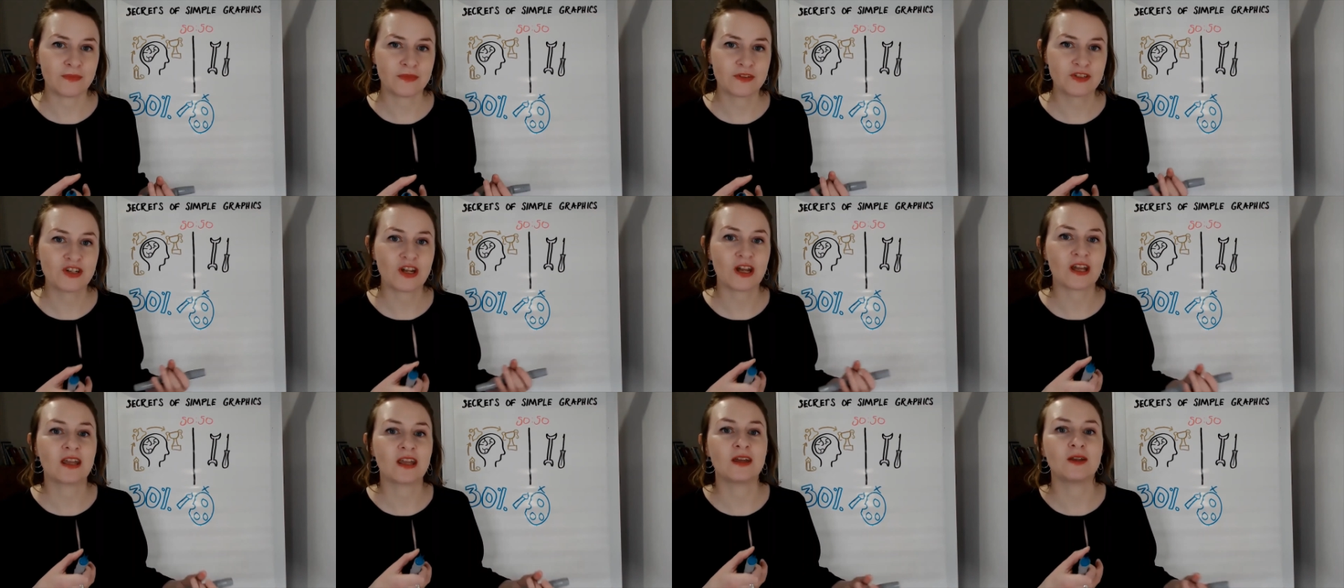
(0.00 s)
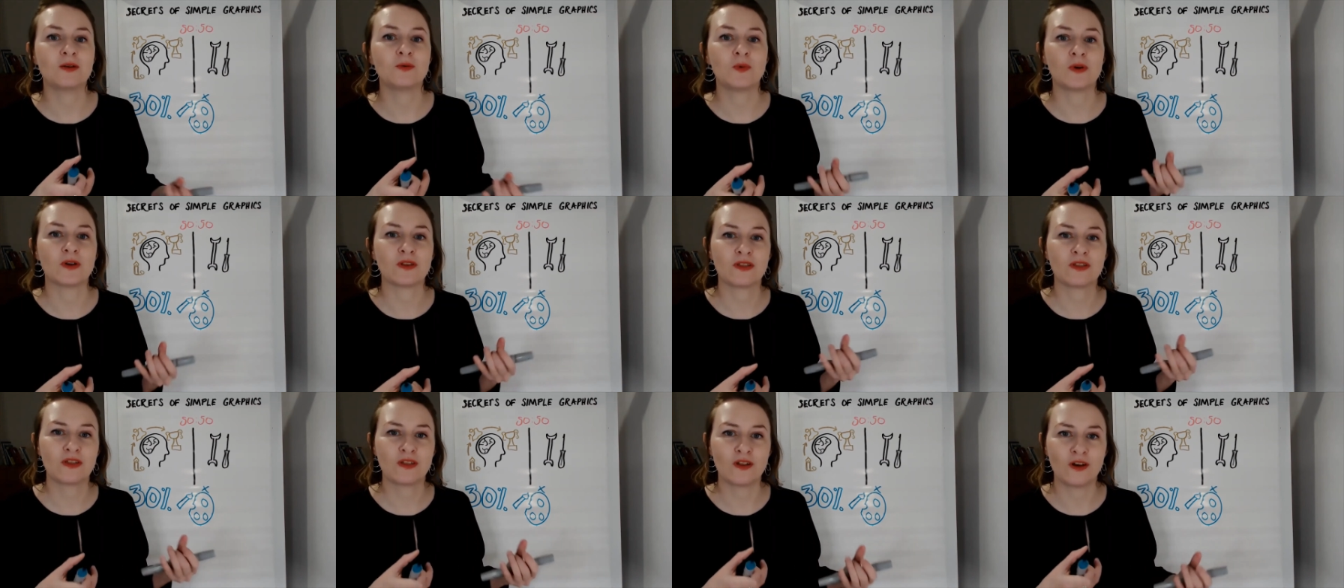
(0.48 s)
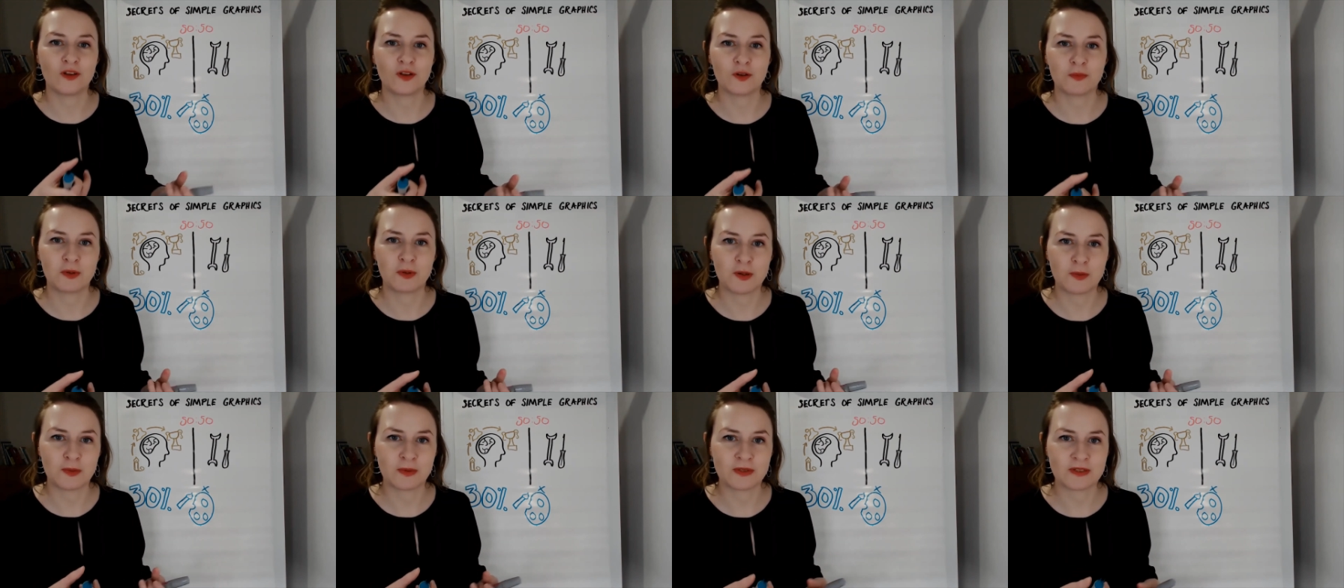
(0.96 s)
check in with other
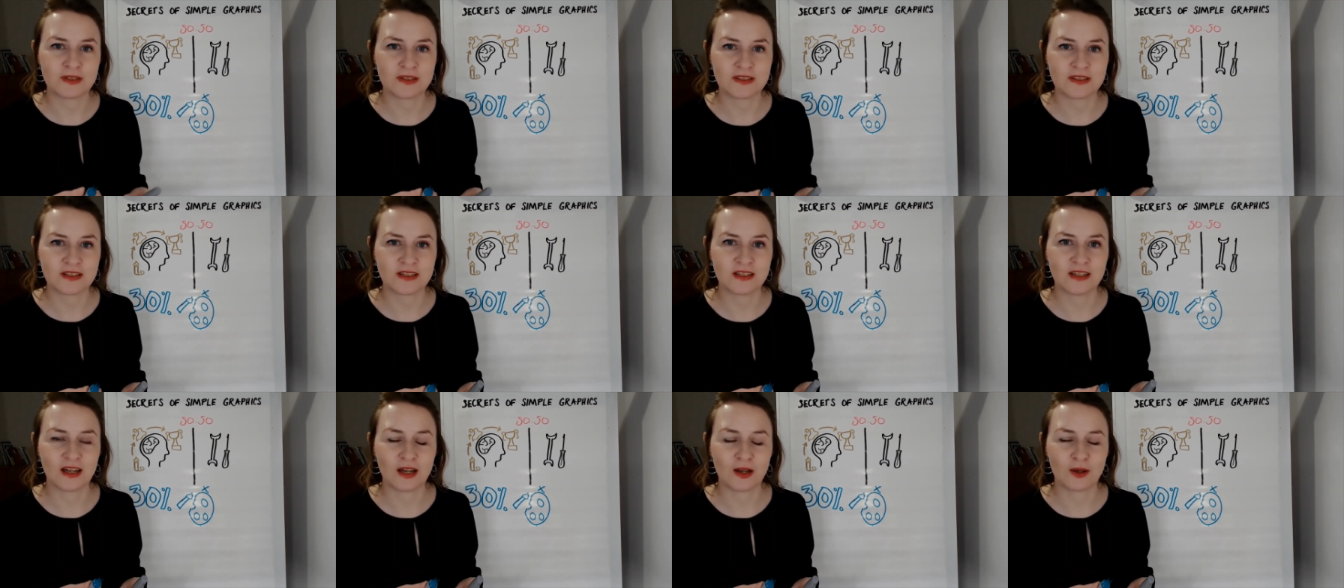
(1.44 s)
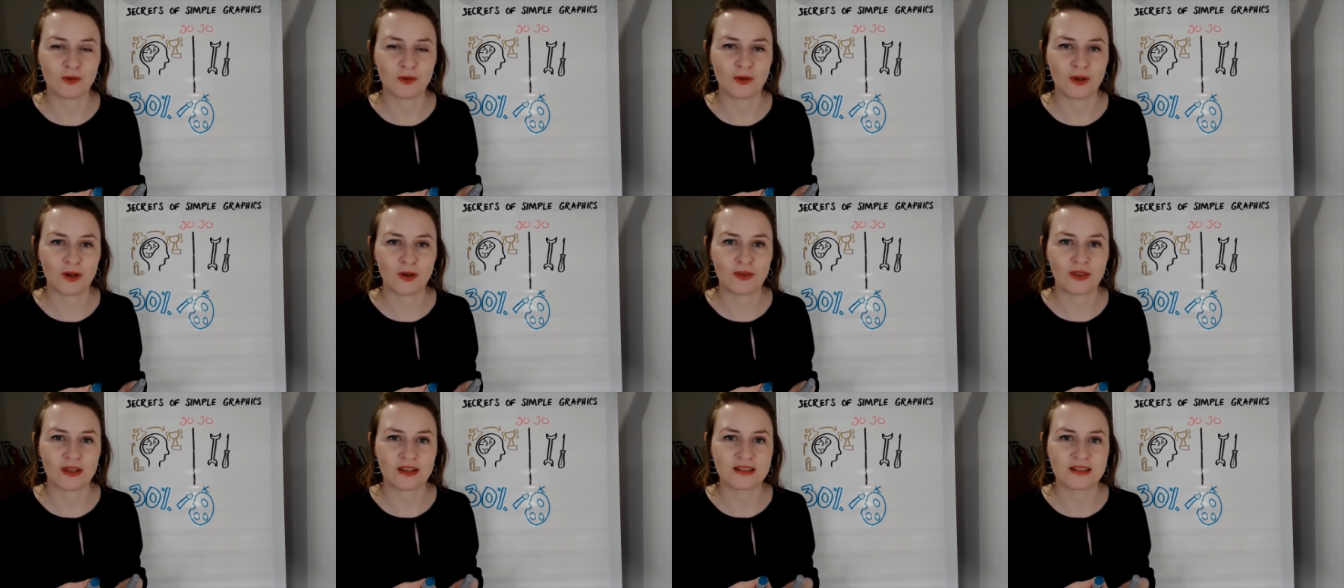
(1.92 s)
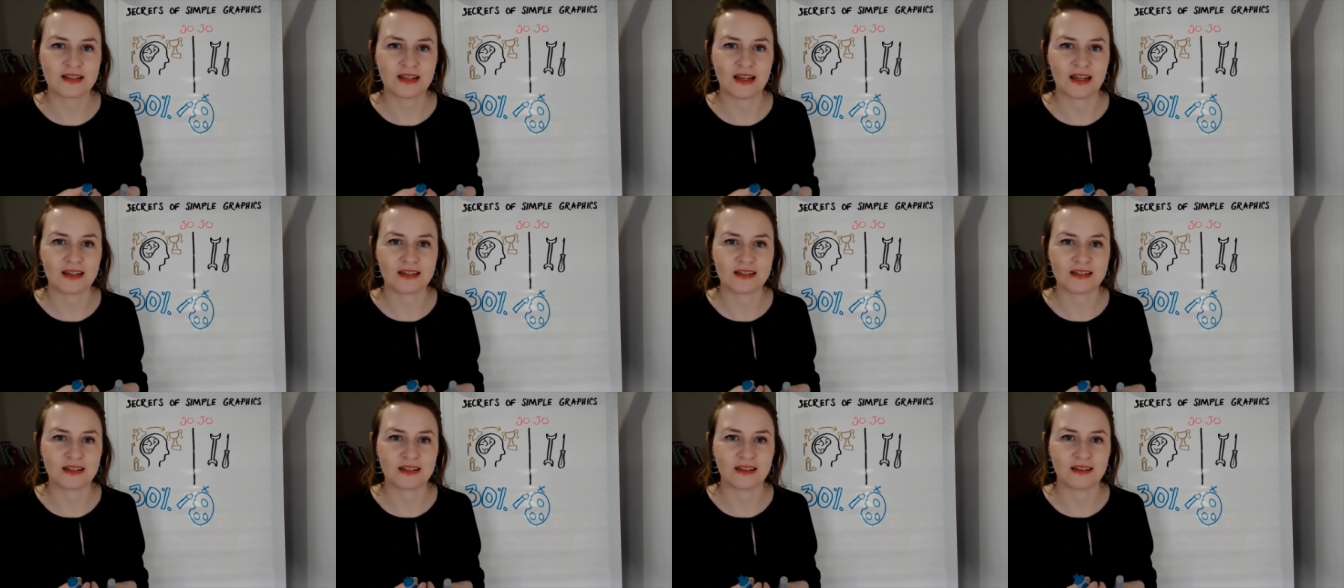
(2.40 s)
people to see how that's
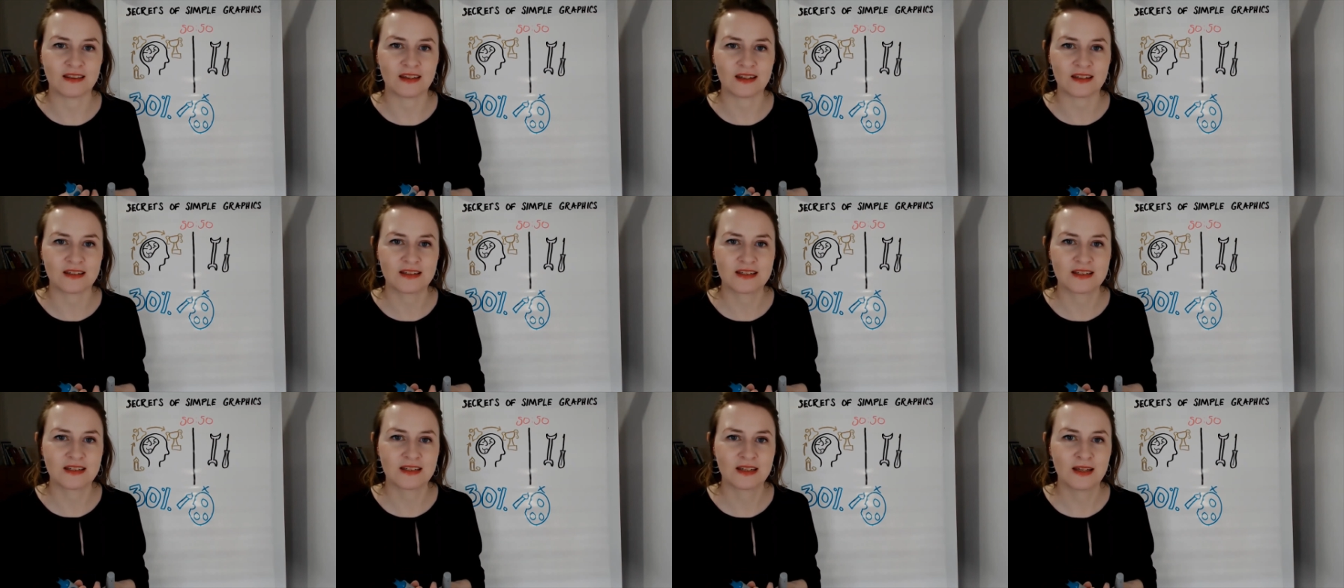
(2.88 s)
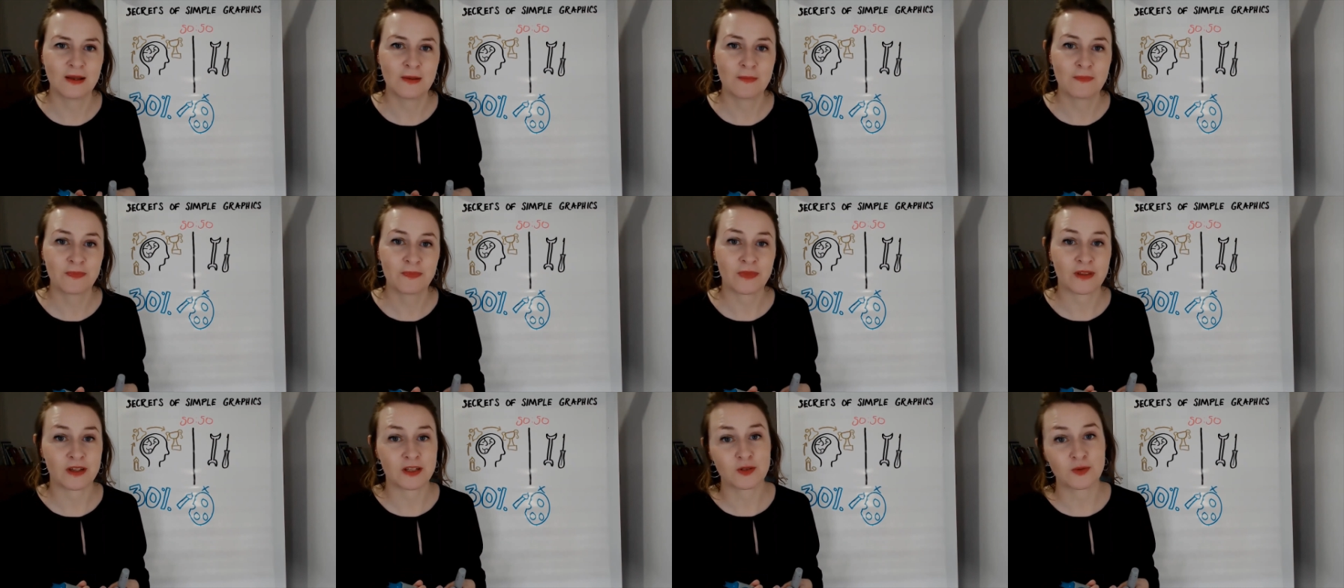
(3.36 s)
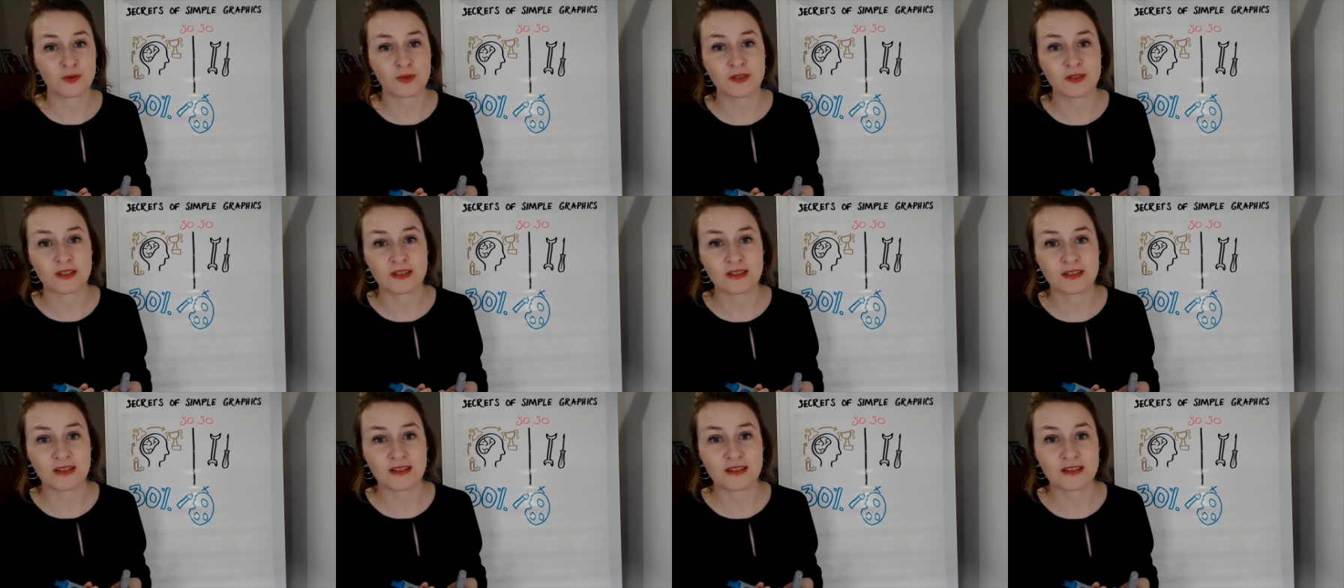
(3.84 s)
landing, and that's what
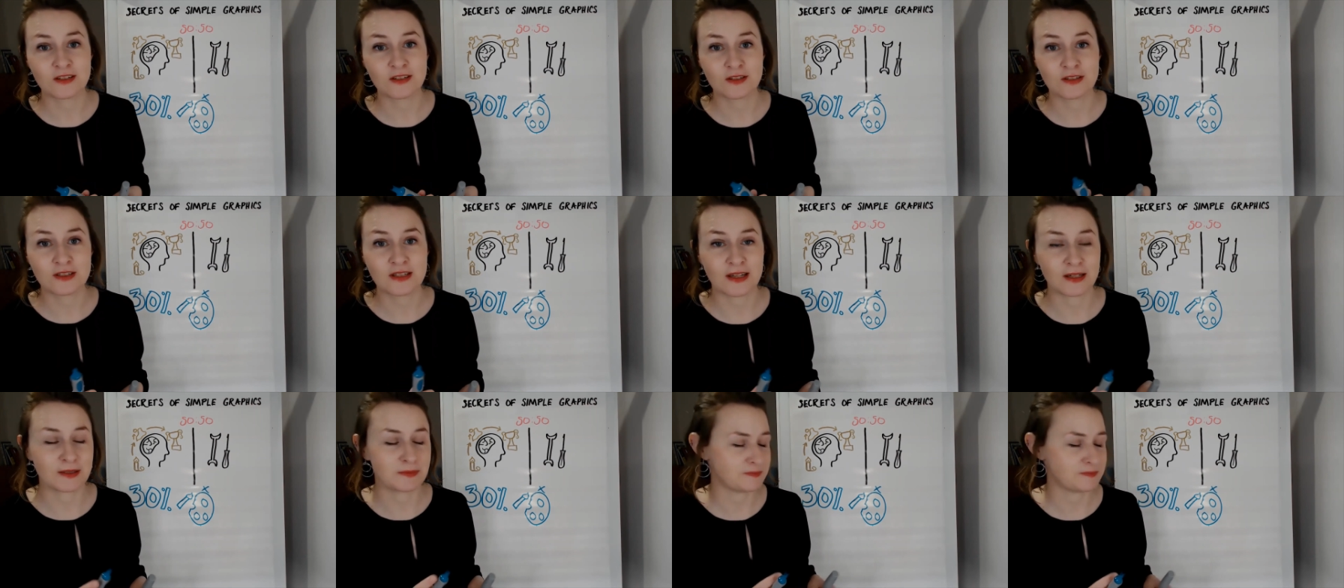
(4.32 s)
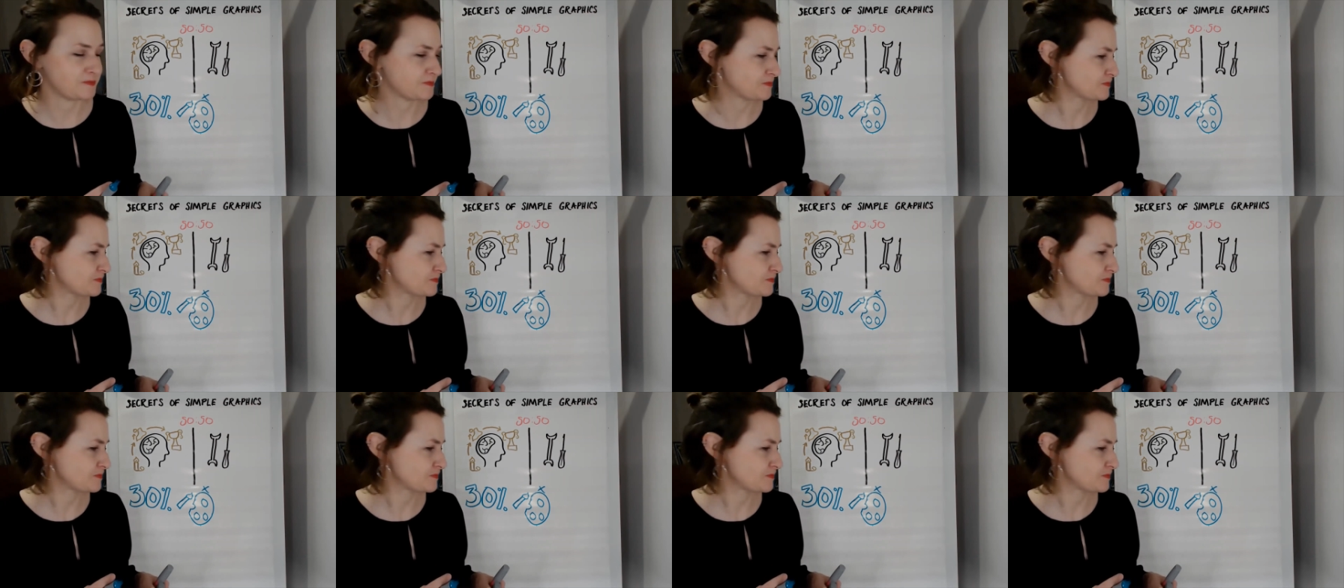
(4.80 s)
success looks like.